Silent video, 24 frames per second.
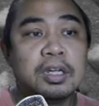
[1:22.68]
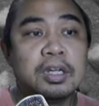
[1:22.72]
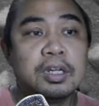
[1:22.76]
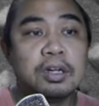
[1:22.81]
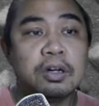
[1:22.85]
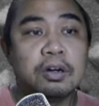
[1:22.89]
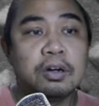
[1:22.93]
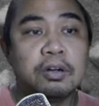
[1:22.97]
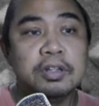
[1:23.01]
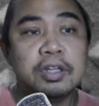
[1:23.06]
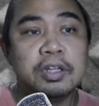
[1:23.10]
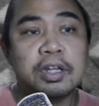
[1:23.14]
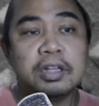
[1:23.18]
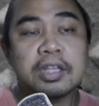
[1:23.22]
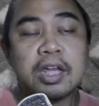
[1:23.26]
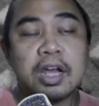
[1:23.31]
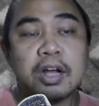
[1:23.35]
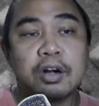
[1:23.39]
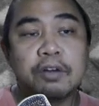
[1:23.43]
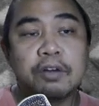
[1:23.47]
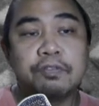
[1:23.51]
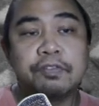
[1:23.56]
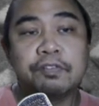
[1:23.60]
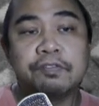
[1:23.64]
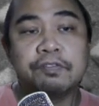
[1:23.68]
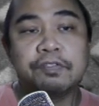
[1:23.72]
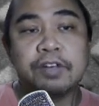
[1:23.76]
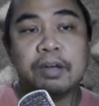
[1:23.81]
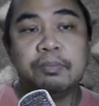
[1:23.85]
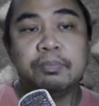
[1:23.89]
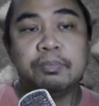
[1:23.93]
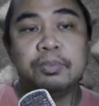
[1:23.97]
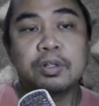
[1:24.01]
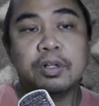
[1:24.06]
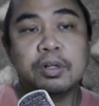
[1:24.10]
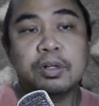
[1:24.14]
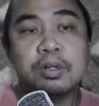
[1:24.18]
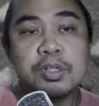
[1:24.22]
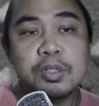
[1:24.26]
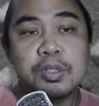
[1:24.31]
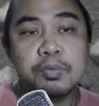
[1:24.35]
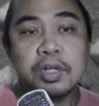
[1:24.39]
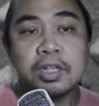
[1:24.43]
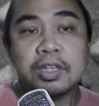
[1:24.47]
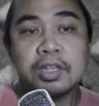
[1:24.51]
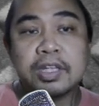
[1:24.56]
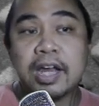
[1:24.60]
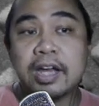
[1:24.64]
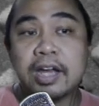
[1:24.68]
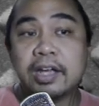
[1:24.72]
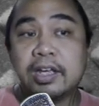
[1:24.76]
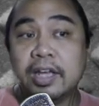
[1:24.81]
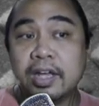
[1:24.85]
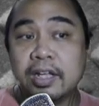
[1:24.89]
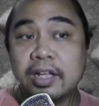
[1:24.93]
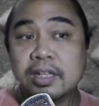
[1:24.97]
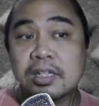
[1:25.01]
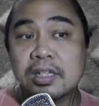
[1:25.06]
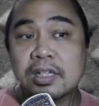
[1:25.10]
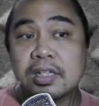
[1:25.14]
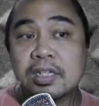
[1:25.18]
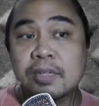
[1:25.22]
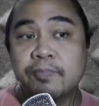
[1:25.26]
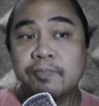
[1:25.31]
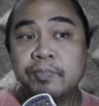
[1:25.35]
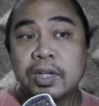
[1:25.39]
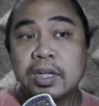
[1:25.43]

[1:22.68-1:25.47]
on the attacker for 5 turns when attack hits.